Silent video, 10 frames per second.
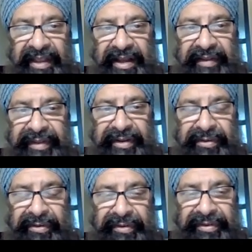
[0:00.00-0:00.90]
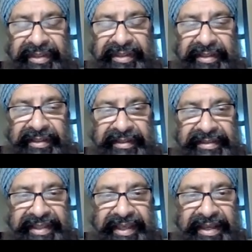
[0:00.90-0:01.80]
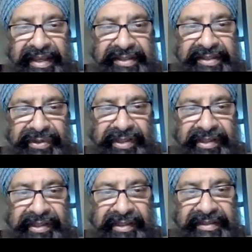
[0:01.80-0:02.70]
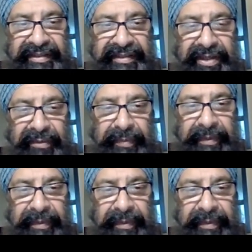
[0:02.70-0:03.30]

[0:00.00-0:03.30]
And then all the scans, the 3D count